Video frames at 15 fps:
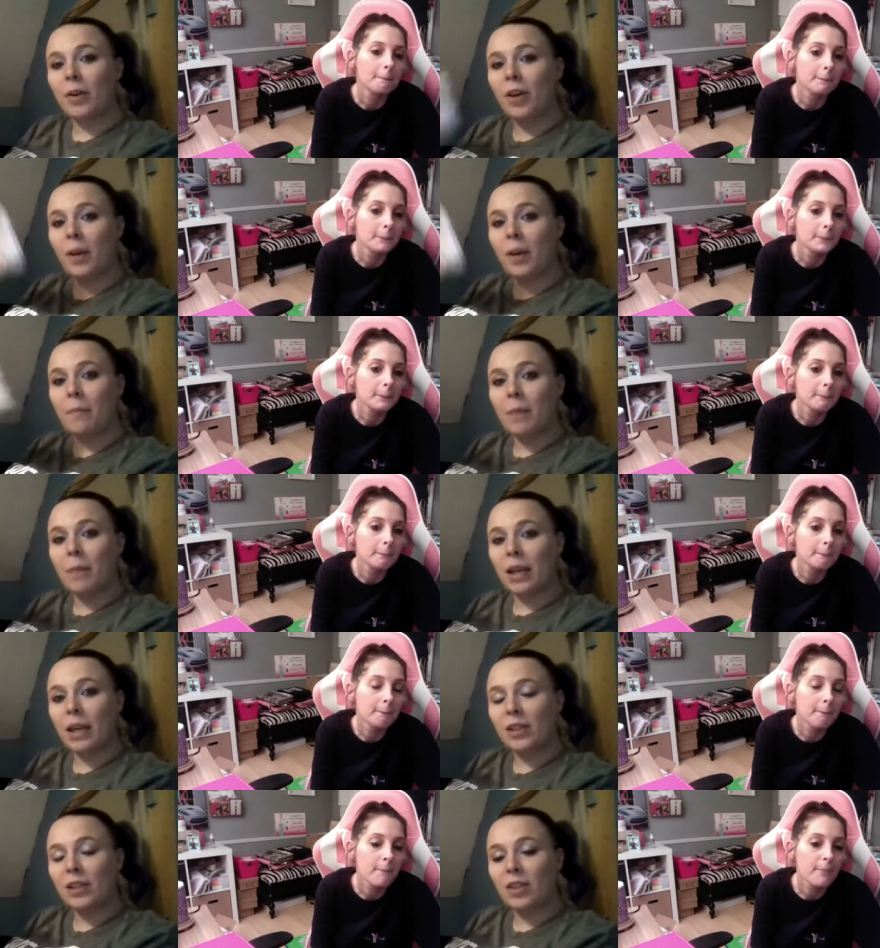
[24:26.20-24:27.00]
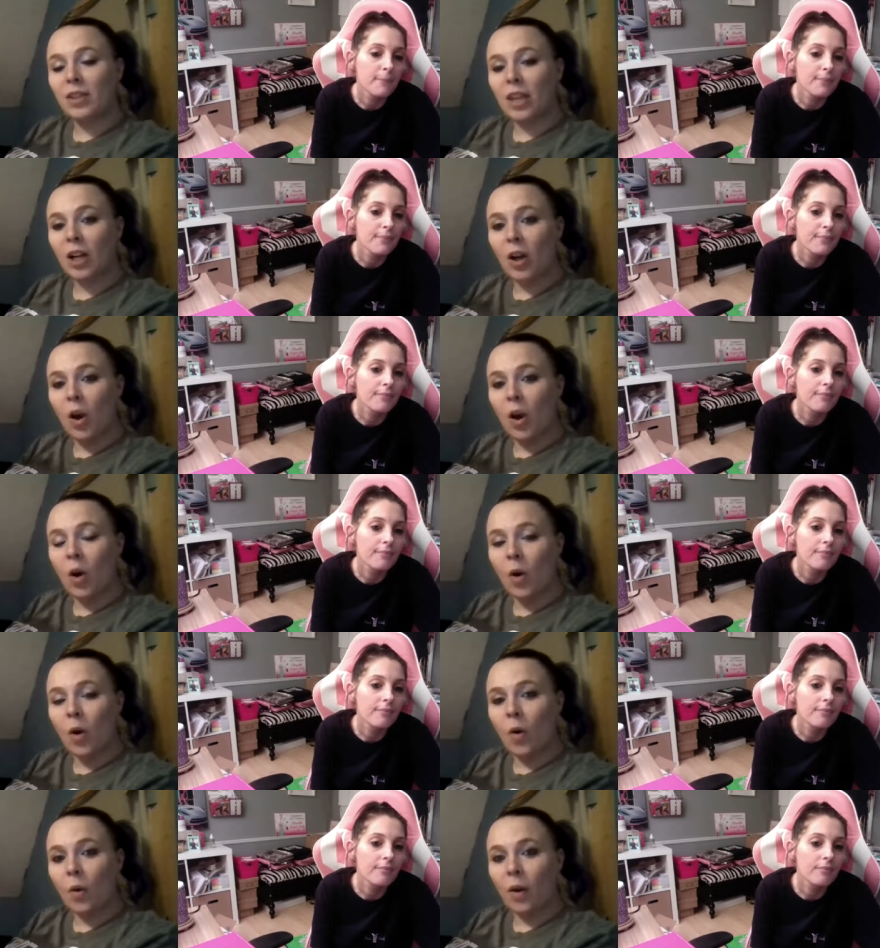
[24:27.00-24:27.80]
Speaker 1: could mix their
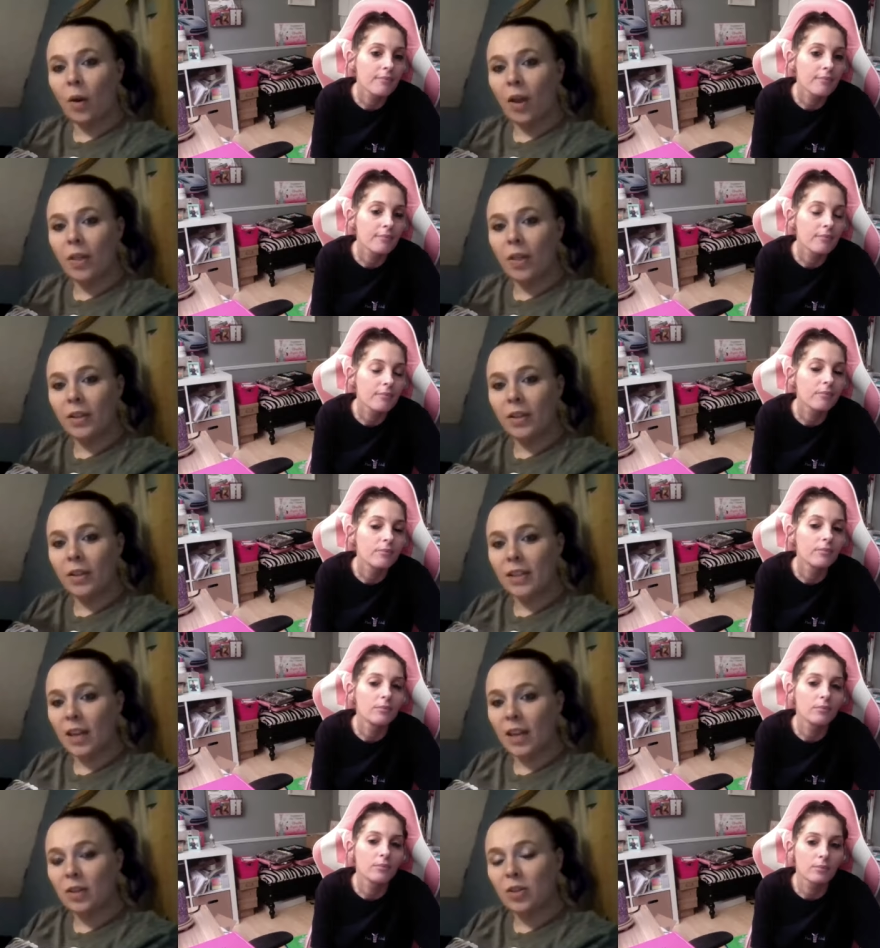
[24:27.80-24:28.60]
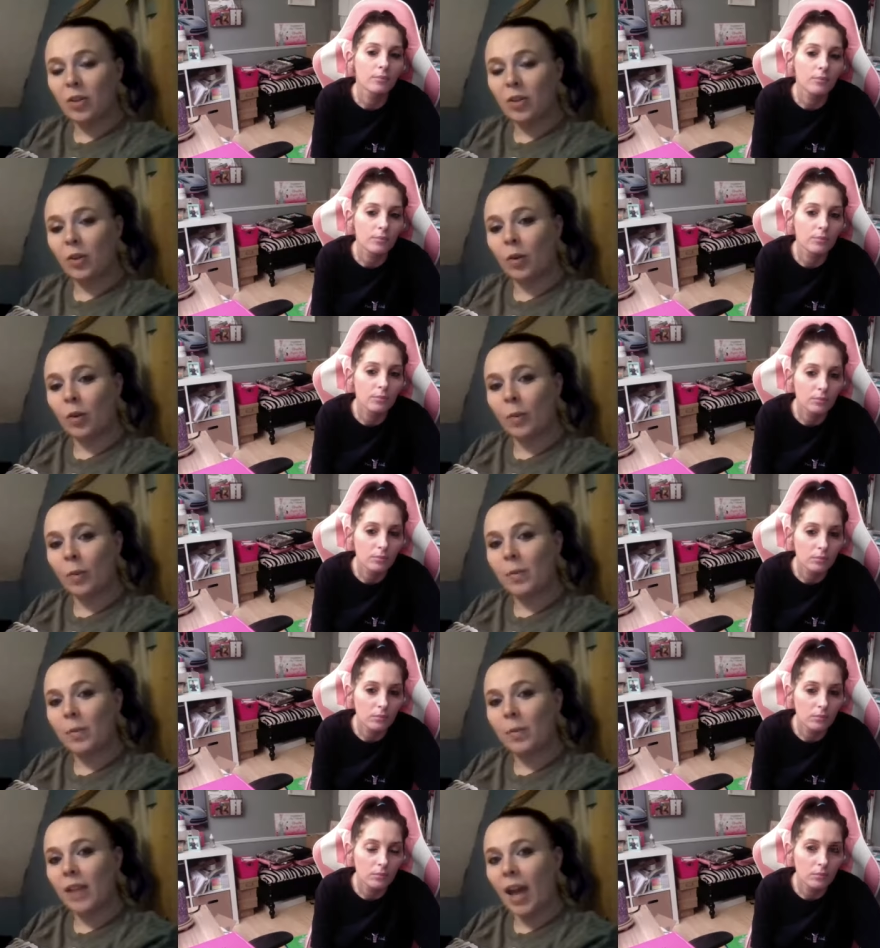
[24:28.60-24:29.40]
own, the 10
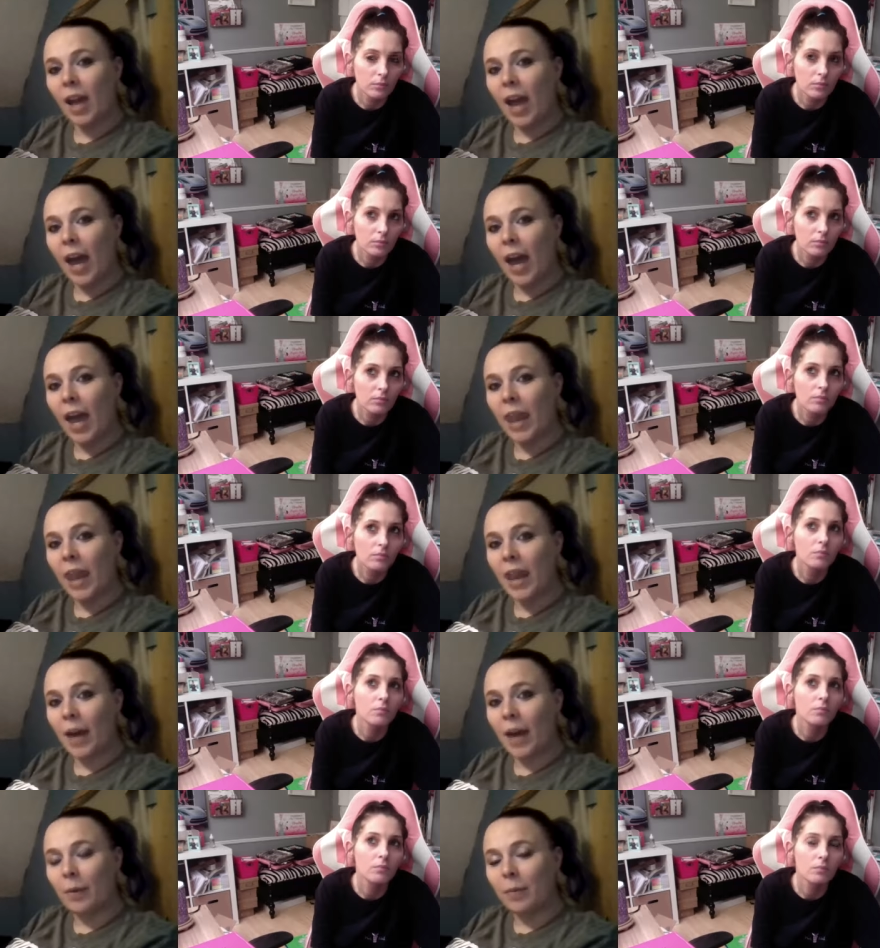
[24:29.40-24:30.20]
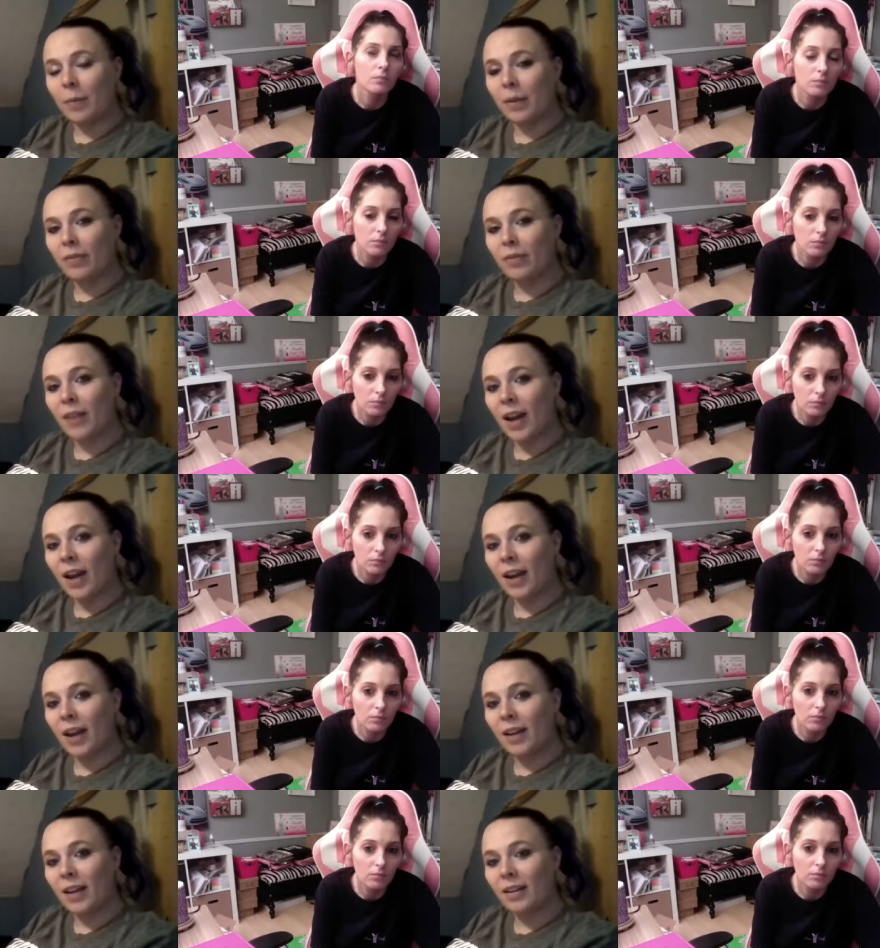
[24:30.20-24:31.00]
scoops, and that would be fine.
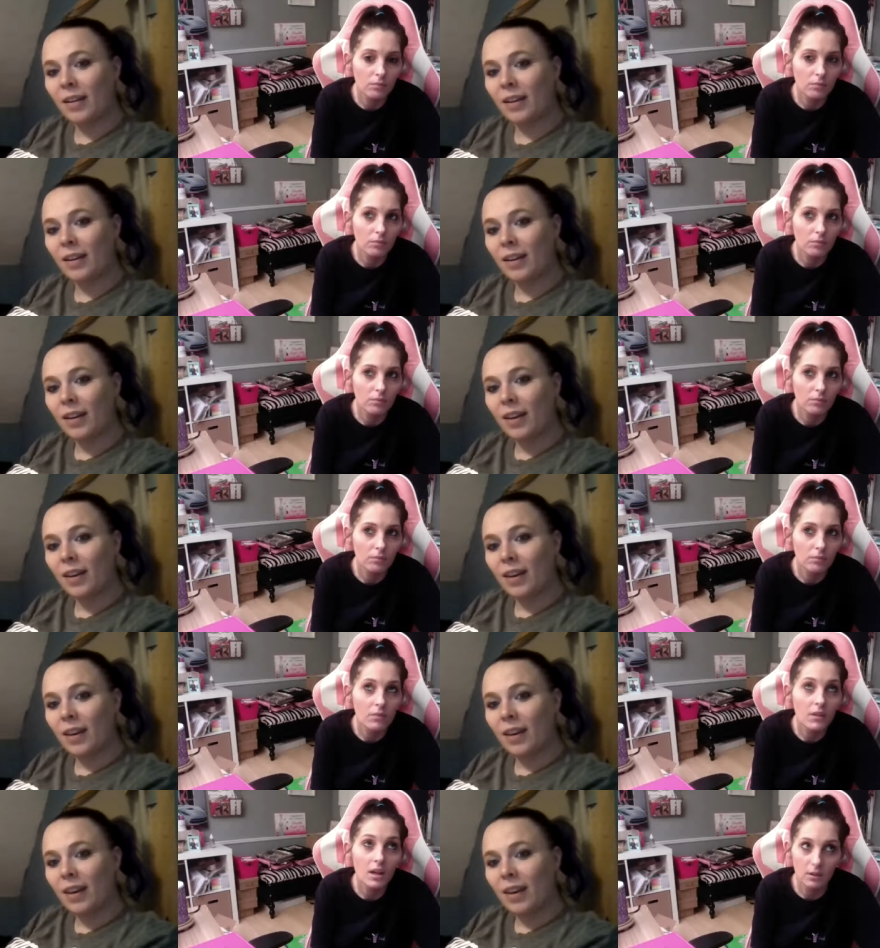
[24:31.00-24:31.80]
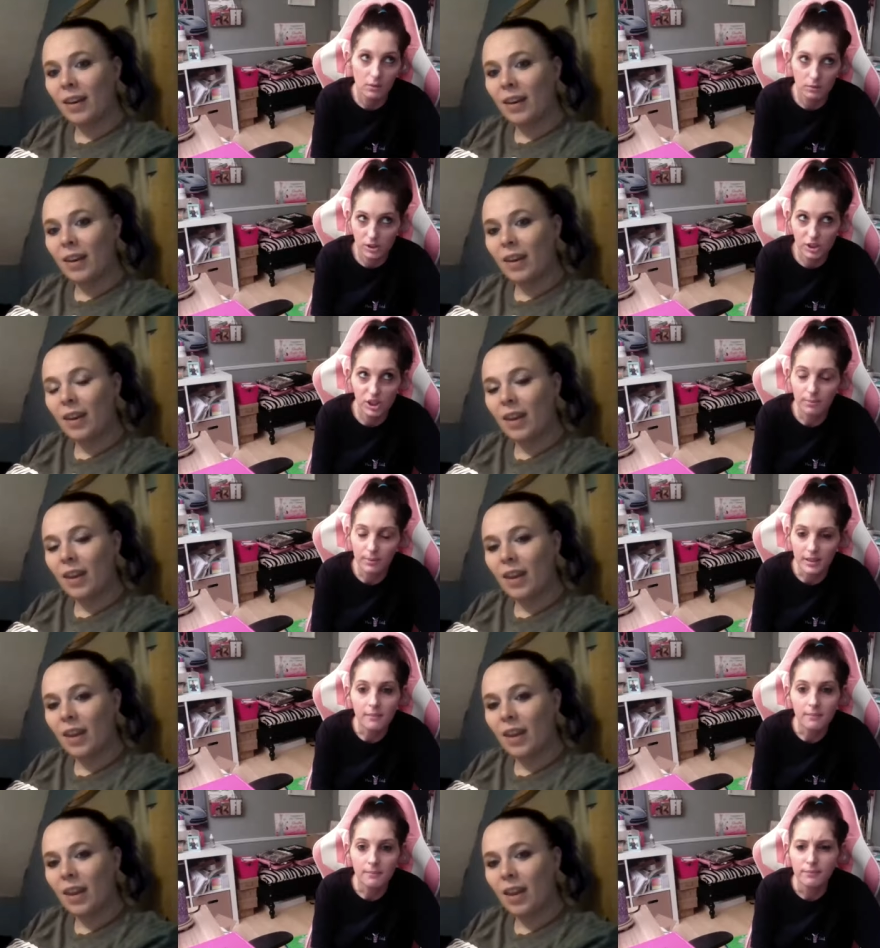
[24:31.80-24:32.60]
Speaker 2: It should
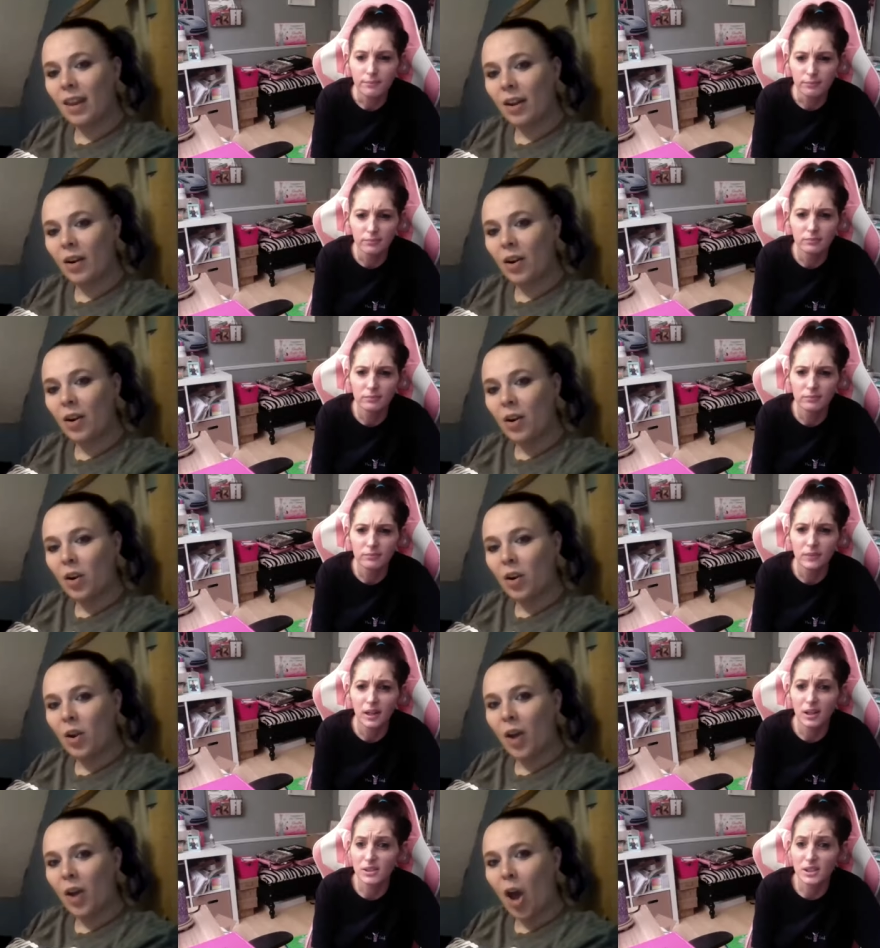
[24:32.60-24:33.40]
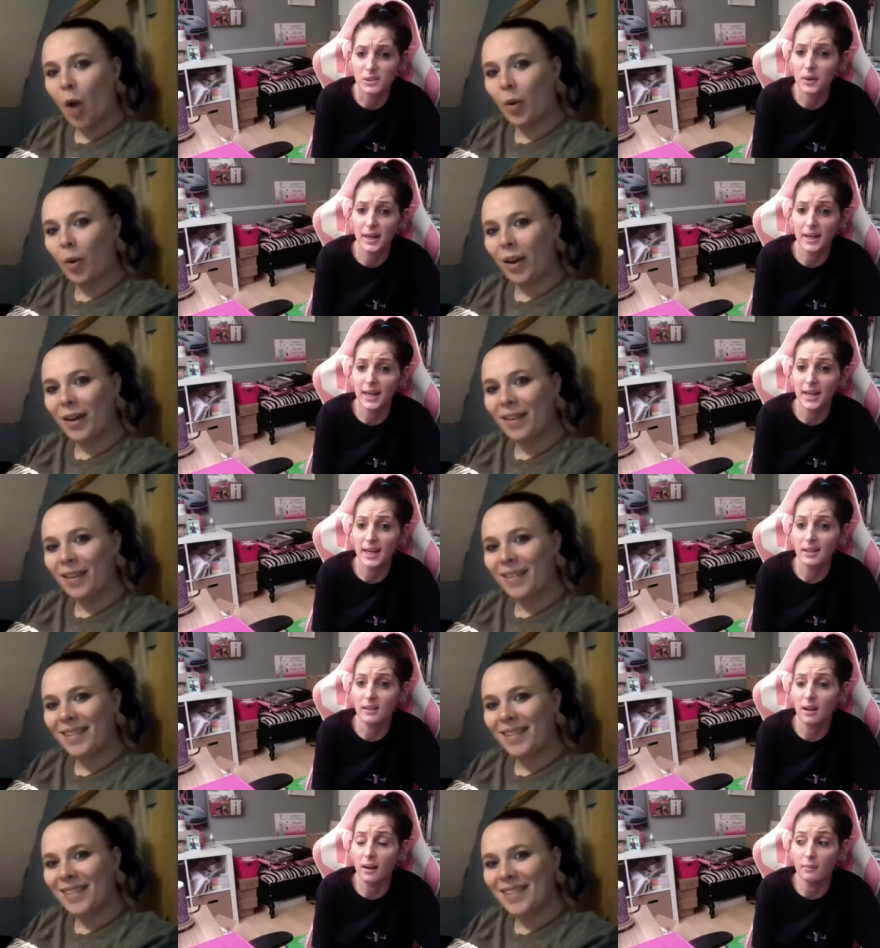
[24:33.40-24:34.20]
be. I don't see why
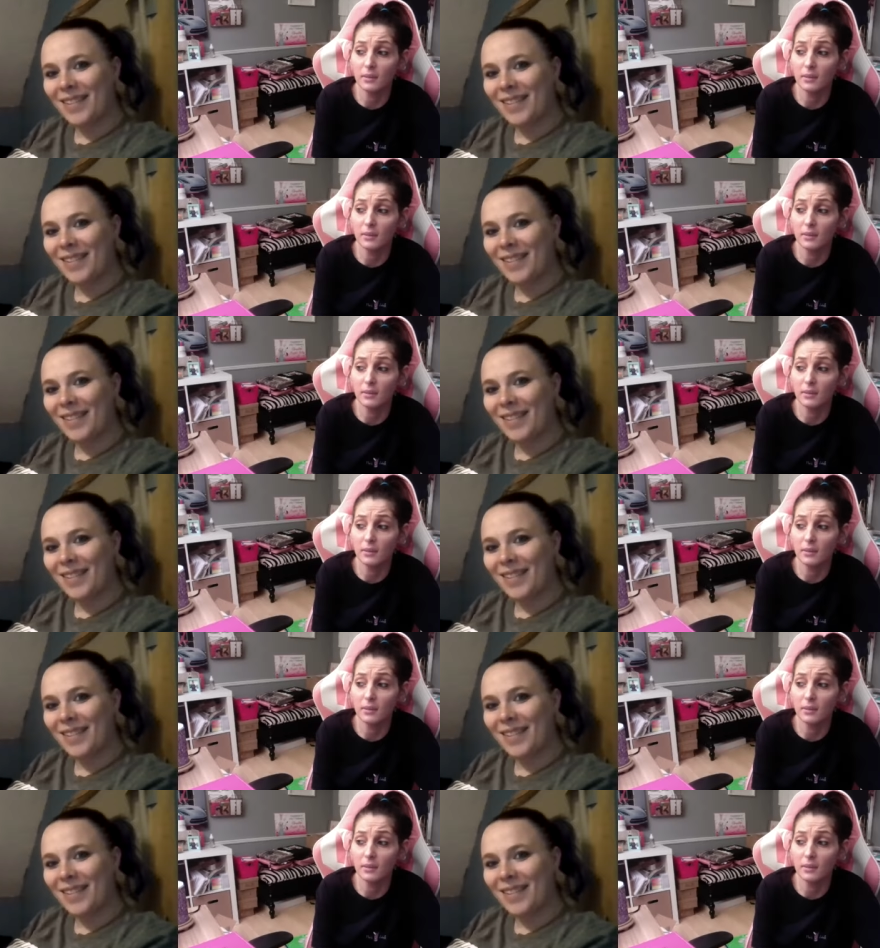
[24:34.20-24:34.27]
not. I